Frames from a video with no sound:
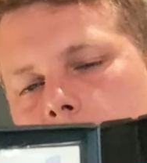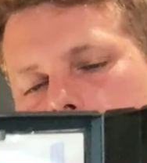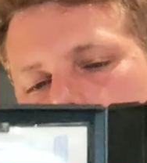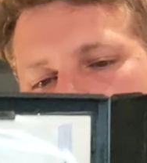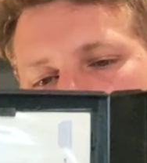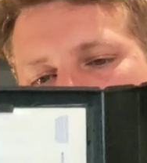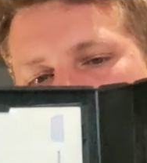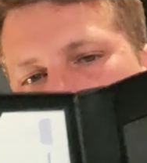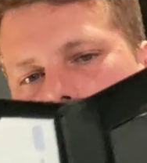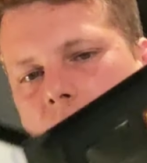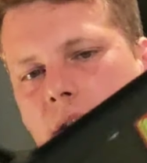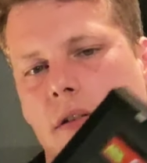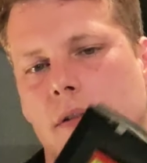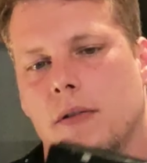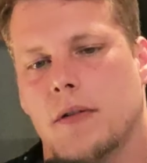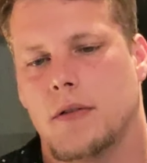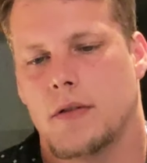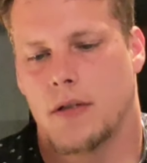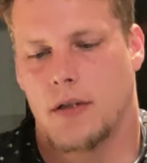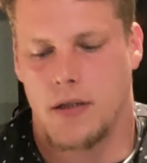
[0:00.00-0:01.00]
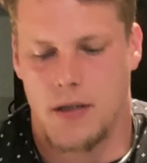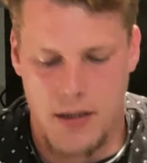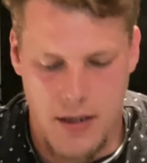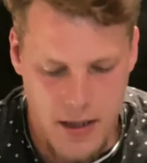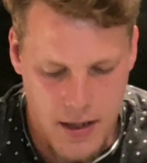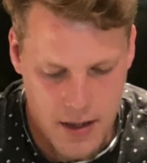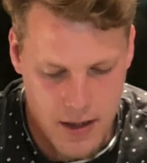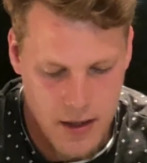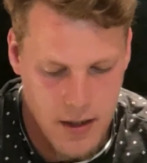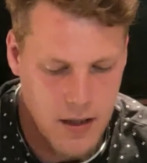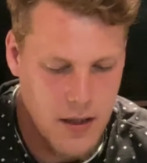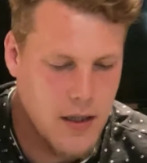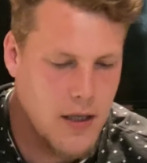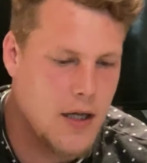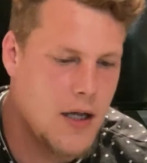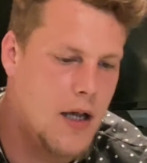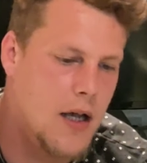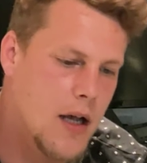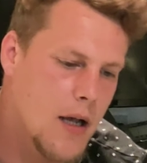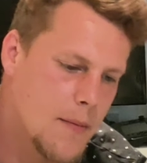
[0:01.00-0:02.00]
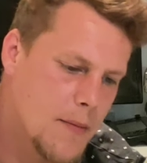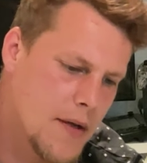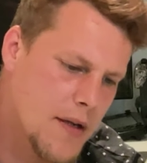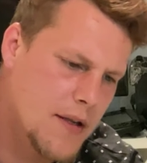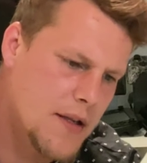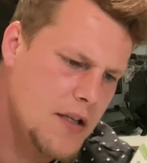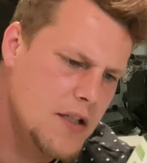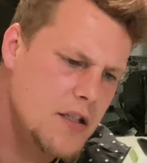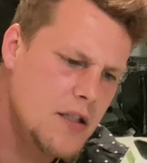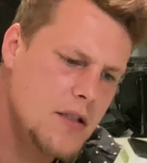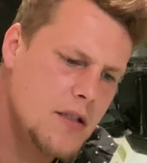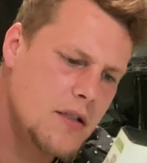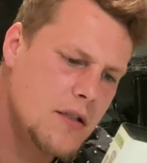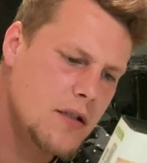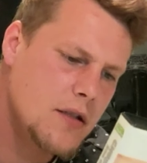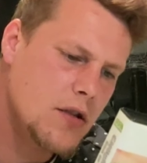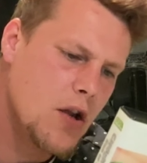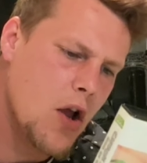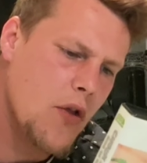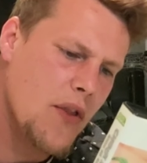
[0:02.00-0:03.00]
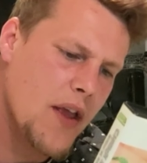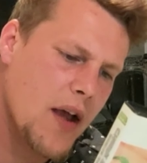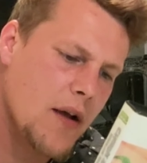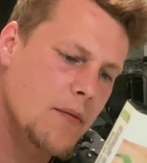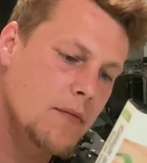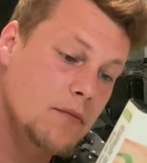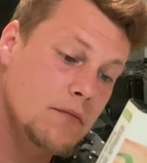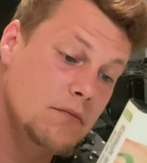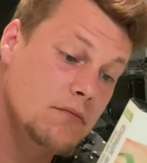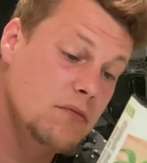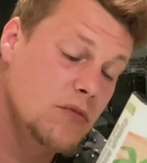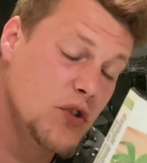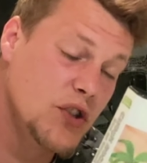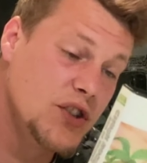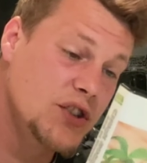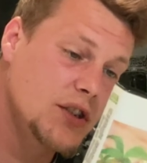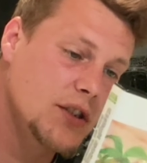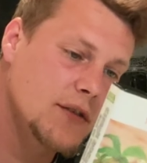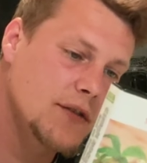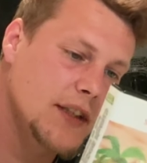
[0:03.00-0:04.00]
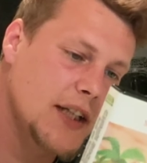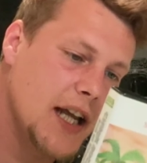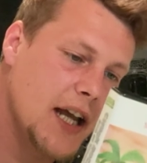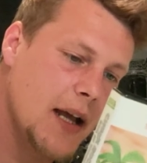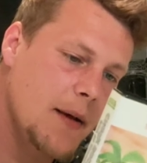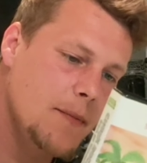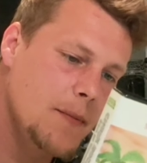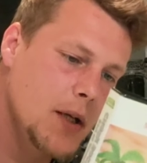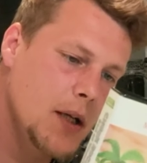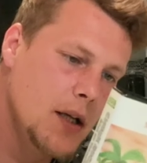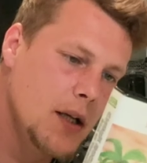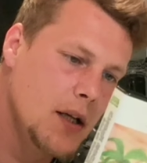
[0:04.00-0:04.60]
minty manual. This is not that recent of a game.